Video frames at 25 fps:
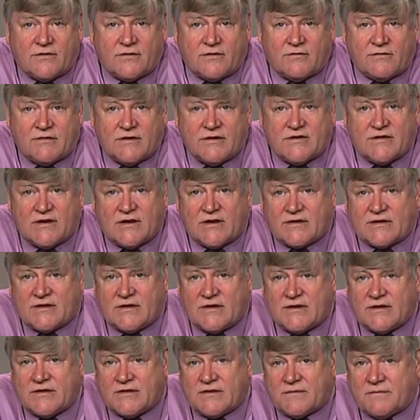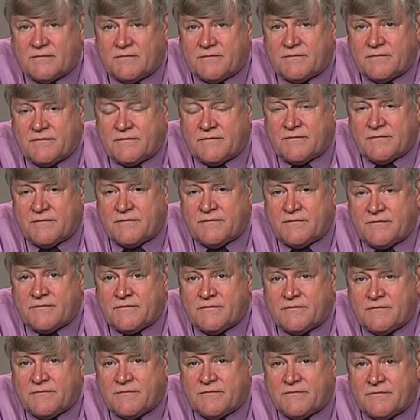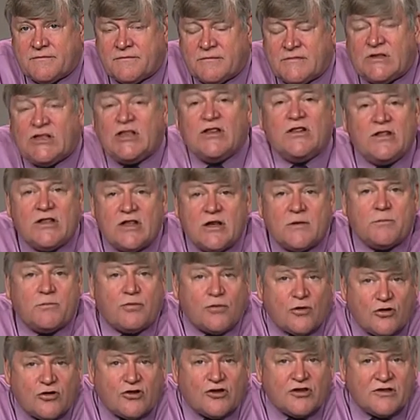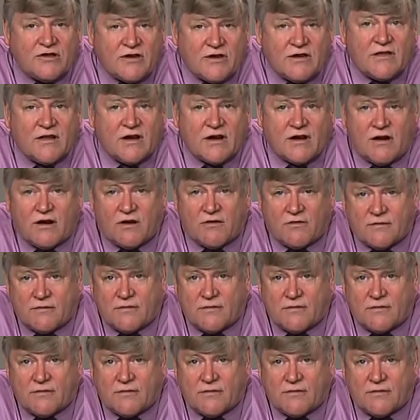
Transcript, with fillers: early 60s. She ended up purchasing the